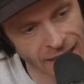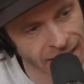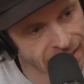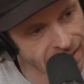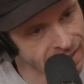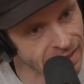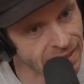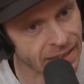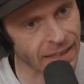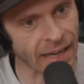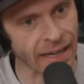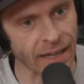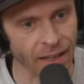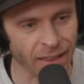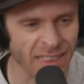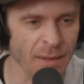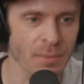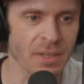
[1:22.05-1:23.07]
like a,
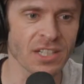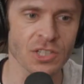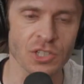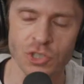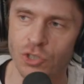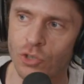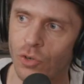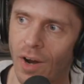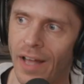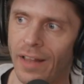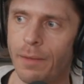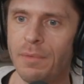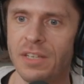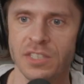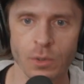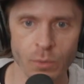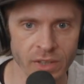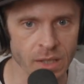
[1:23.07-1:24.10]
like, let me just try, let
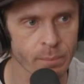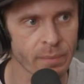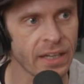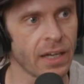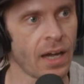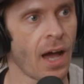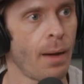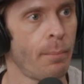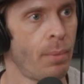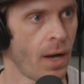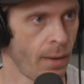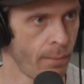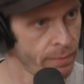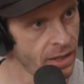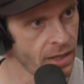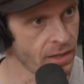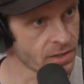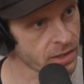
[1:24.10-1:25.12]
me see what the big
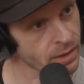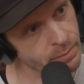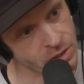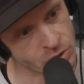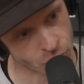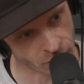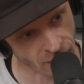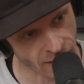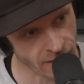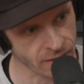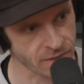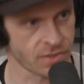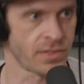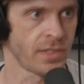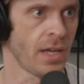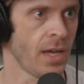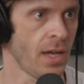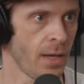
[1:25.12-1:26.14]
hubbub is. Let me try a sip.